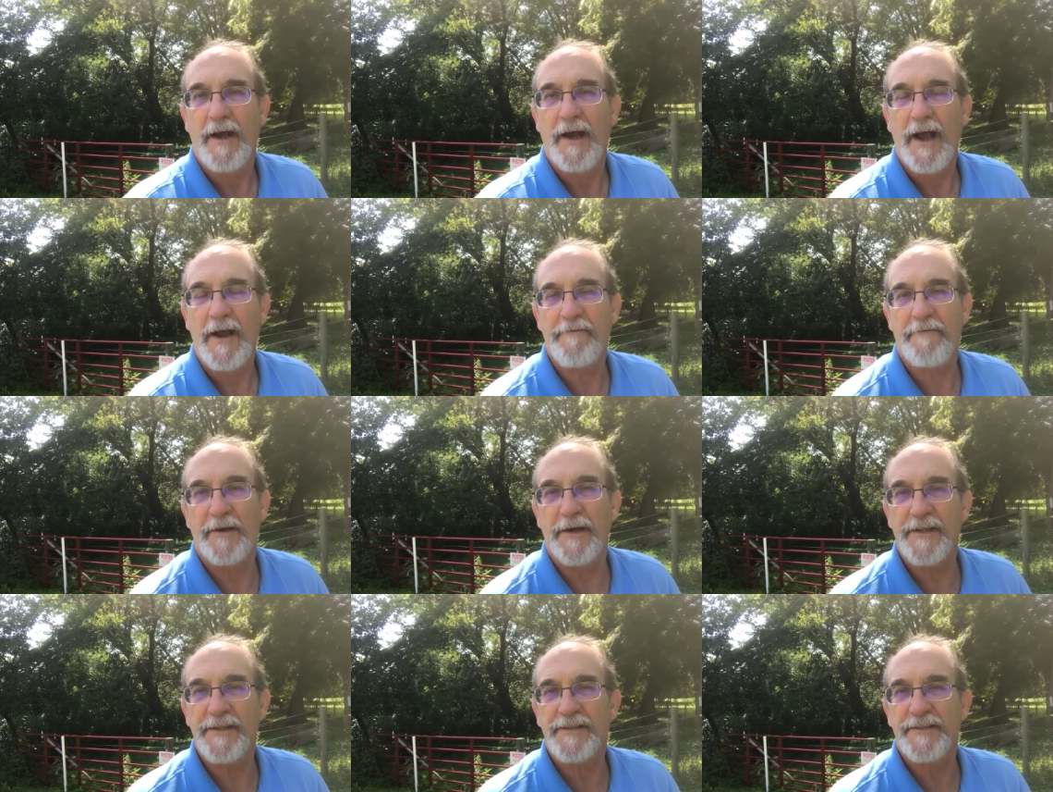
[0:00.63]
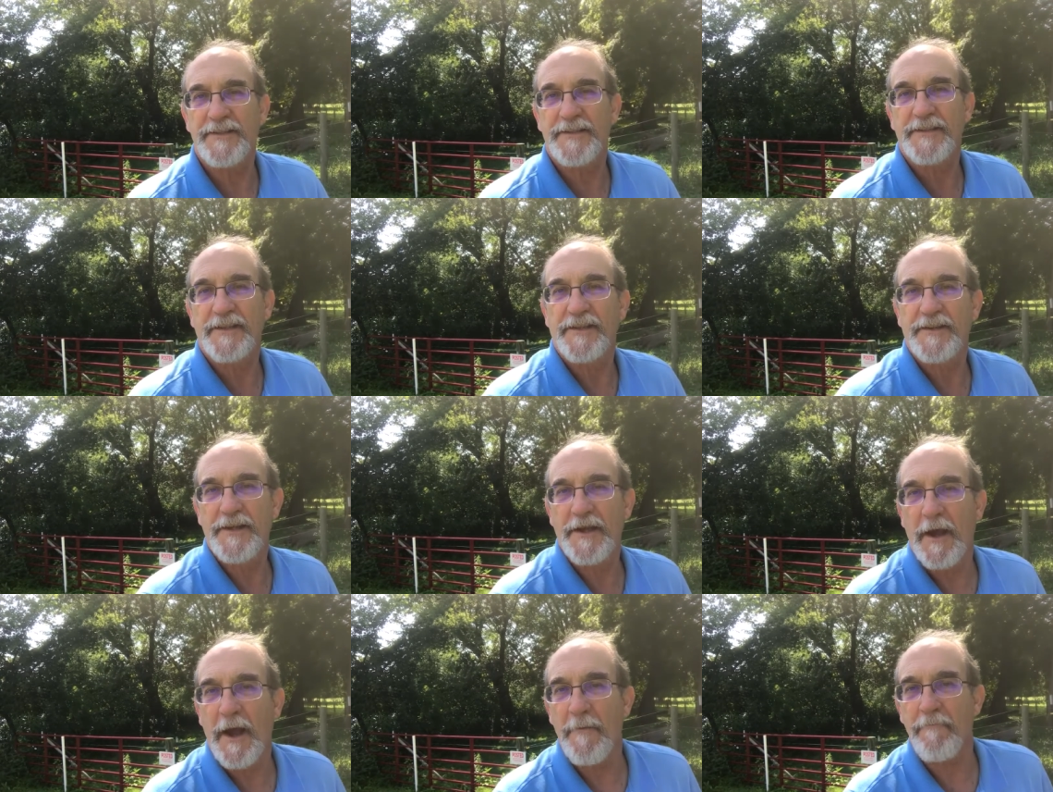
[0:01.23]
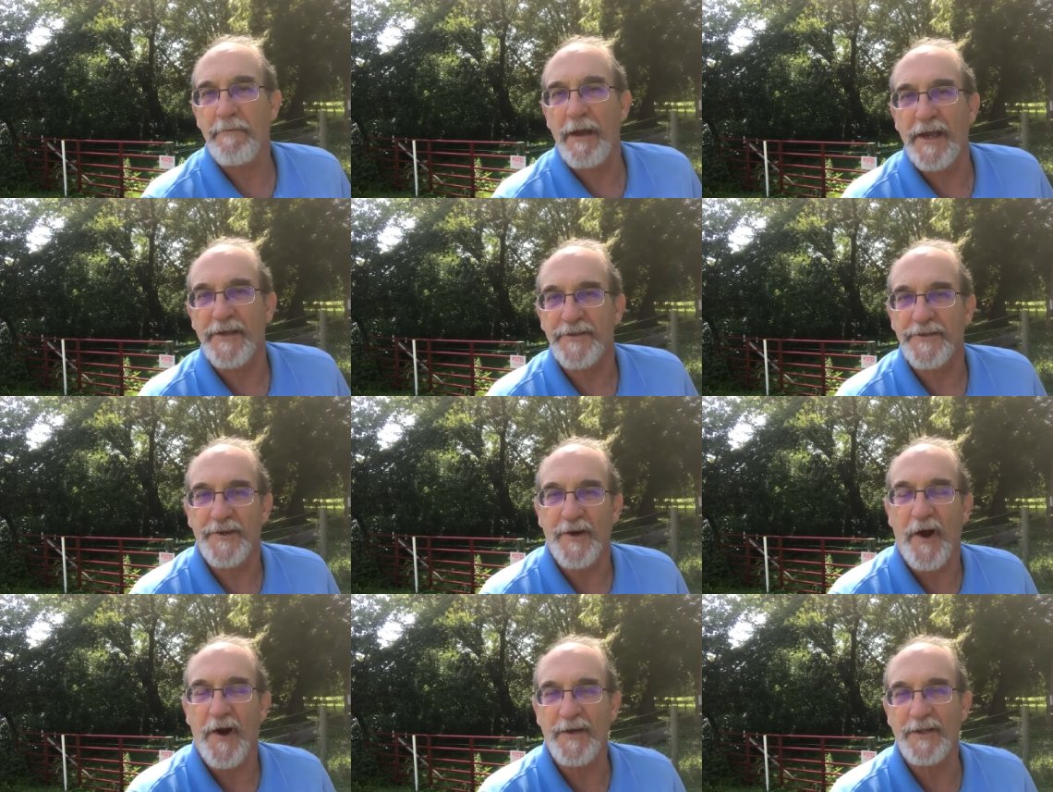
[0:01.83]
Hi, friends. I'm
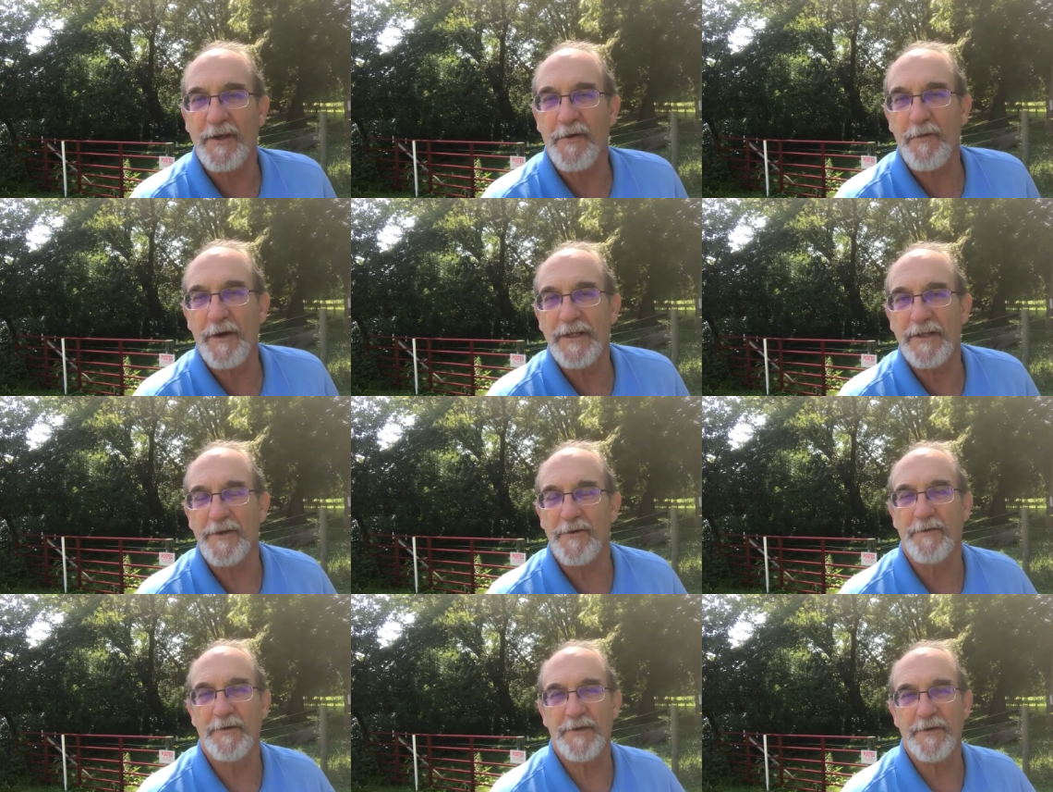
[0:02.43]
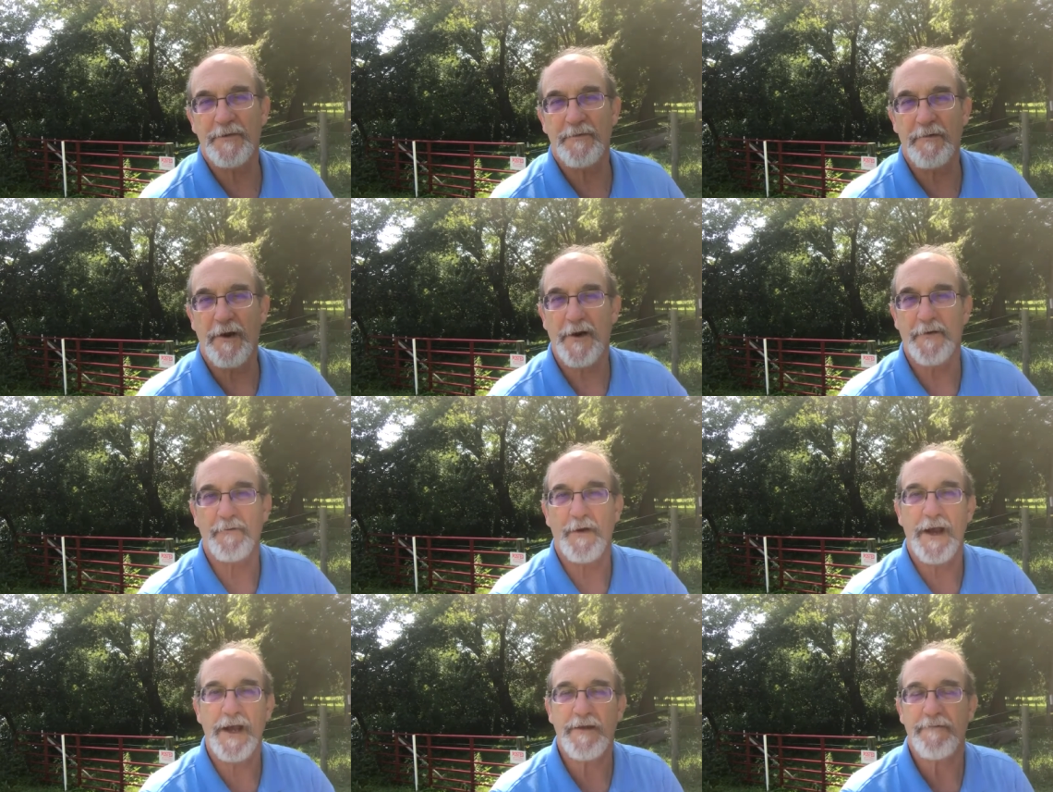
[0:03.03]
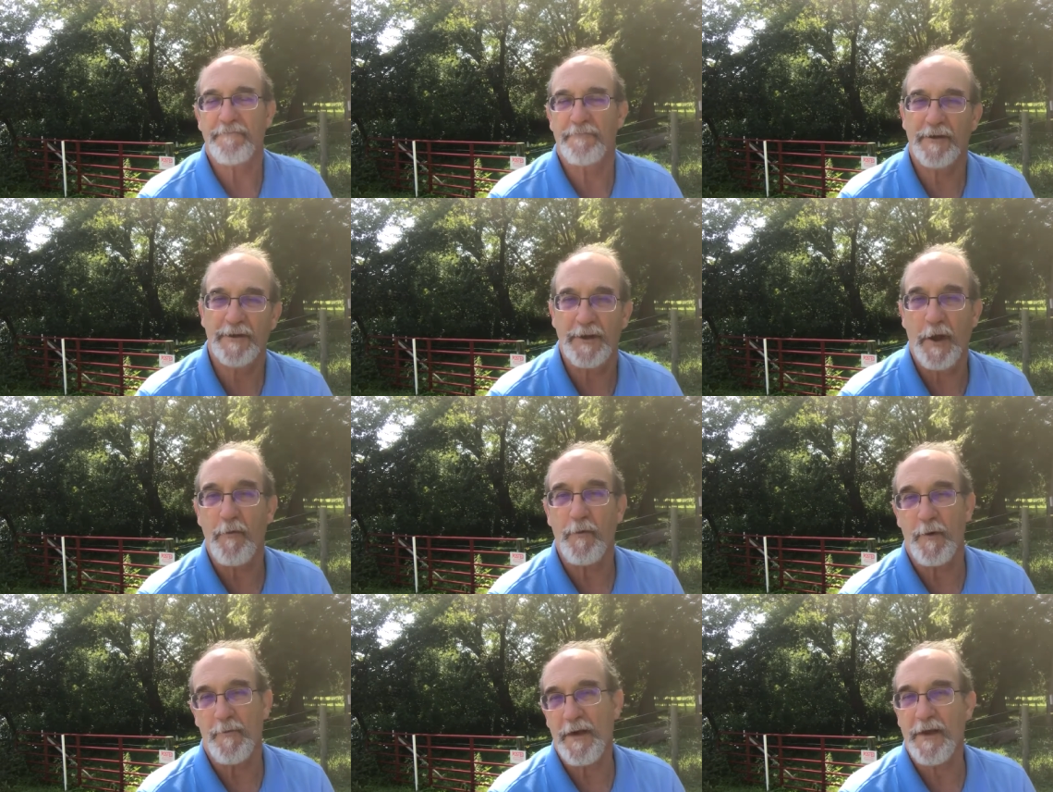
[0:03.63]
Pastor Harley Wheeler with the Broadway
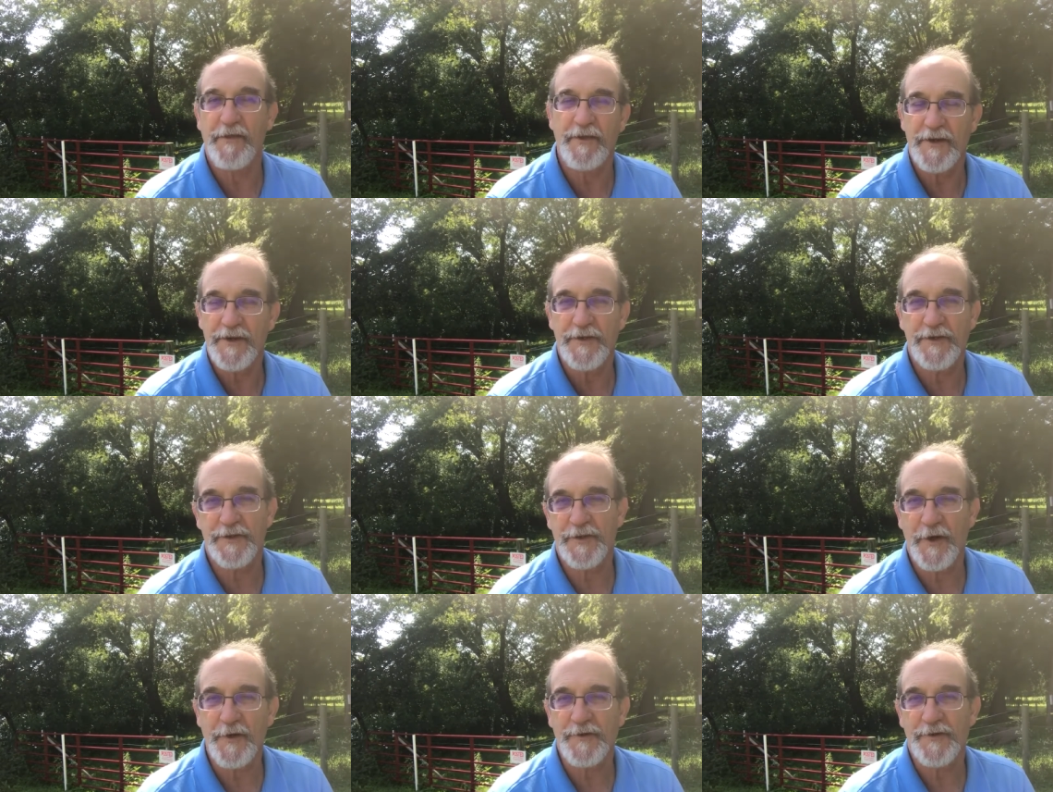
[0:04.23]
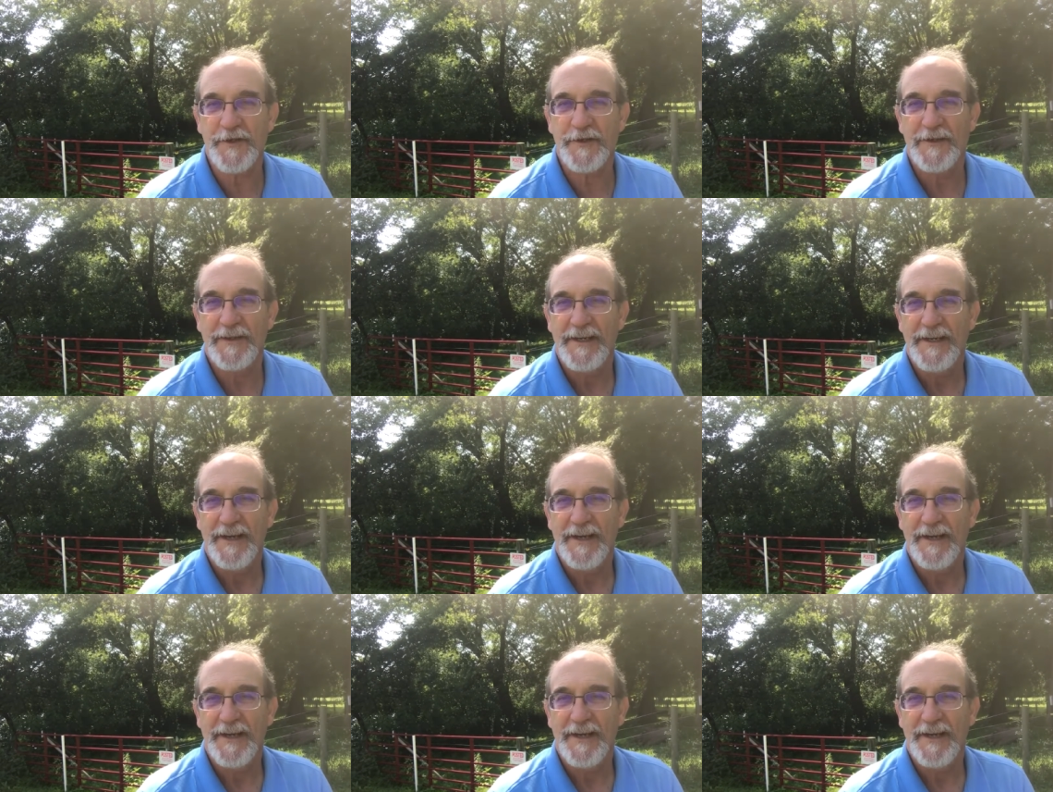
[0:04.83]
Global Methodist Church.